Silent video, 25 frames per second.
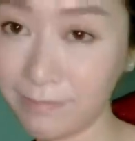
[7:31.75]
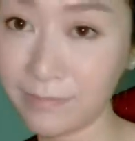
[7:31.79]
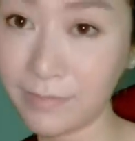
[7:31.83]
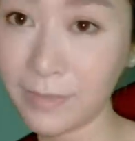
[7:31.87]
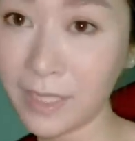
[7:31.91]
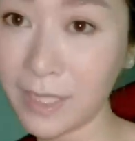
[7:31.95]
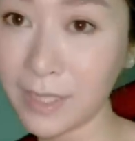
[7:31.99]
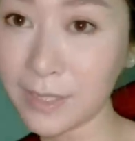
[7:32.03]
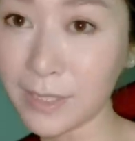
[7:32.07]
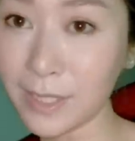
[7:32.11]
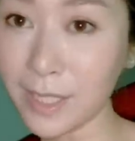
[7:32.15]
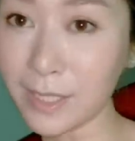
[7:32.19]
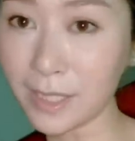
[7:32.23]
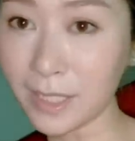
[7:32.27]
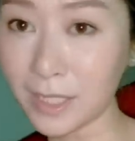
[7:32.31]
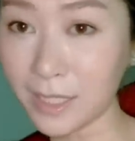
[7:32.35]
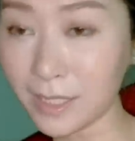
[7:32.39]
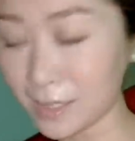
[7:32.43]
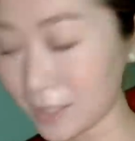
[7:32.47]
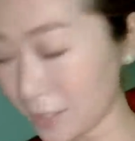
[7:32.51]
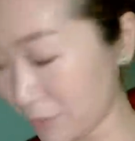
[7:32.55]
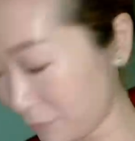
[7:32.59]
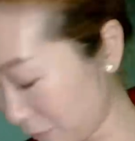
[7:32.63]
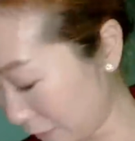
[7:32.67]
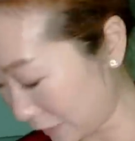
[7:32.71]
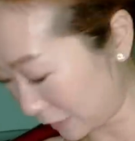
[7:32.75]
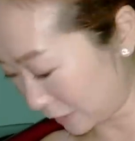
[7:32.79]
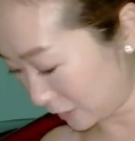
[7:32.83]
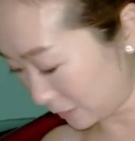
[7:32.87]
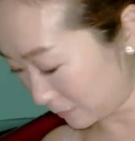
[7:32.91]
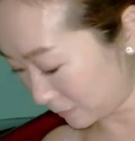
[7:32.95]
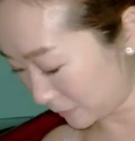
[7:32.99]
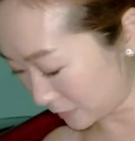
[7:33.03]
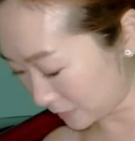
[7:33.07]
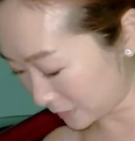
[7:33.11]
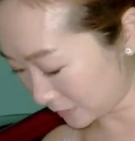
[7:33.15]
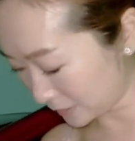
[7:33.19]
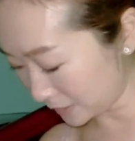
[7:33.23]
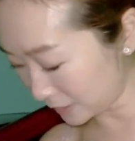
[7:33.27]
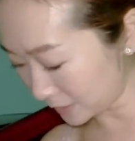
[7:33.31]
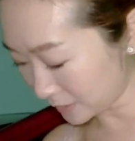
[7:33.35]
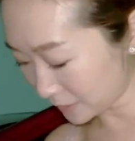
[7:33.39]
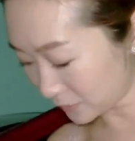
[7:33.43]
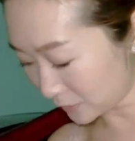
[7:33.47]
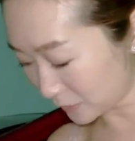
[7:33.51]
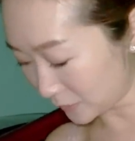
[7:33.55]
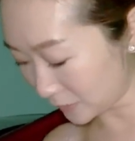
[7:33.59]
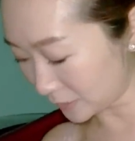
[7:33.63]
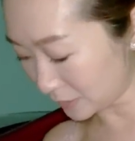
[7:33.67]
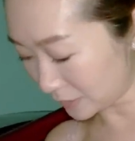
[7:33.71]
It's not easy for any business
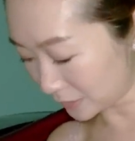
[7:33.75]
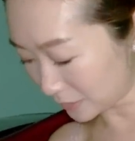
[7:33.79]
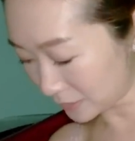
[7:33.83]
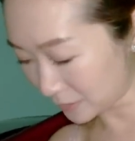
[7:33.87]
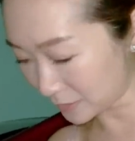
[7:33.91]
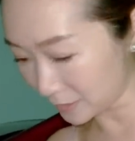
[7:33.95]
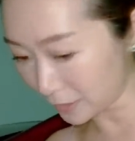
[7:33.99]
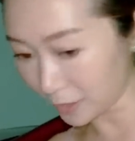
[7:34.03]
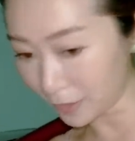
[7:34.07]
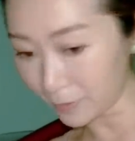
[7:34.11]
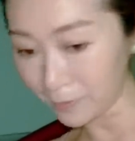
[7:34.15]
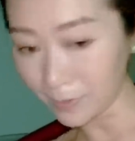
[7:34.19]
during this time.